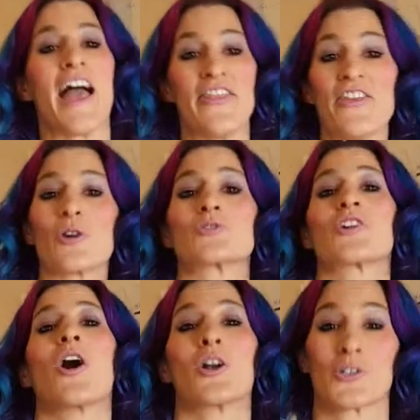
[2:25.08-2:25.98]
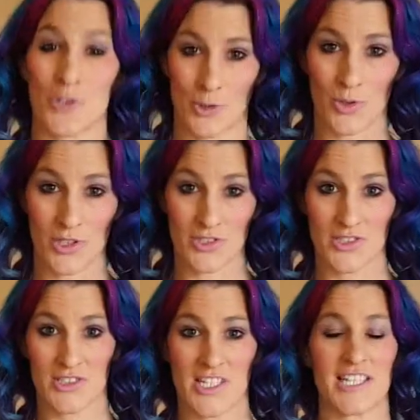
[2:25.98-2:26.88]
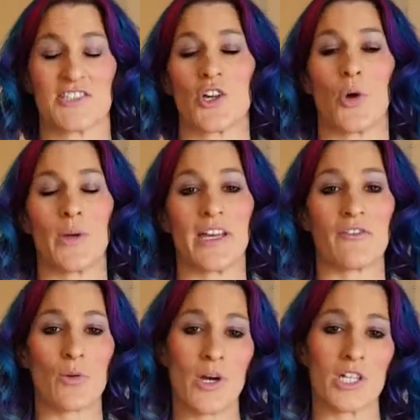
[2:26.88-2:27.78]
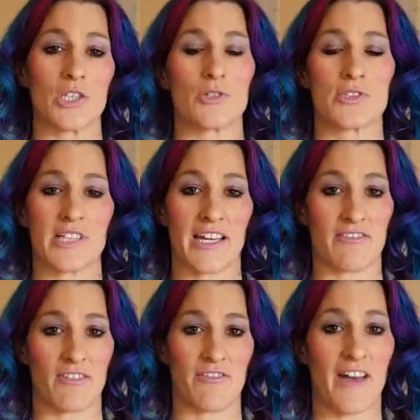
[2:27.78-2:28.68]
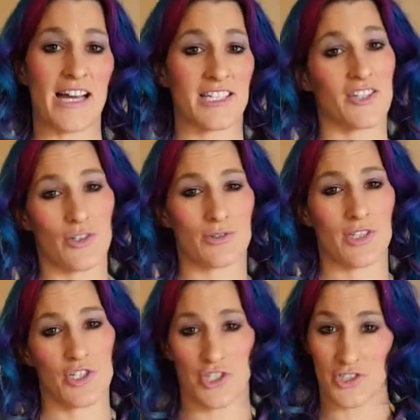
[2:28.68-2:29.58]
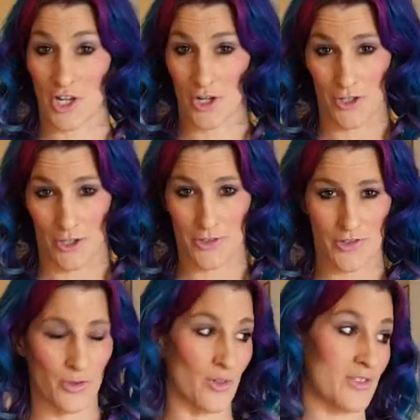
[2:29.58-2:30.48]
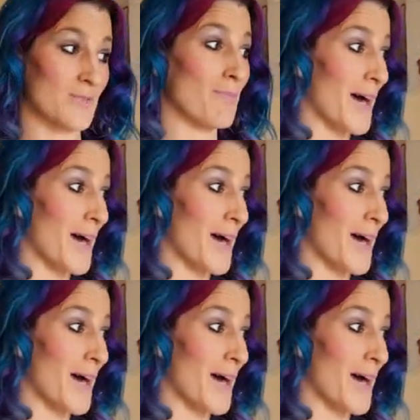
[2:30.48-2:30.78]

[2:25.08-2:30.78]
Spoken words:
And those are tools. And so we never want to lose sight of the fact that those are just our earth tools.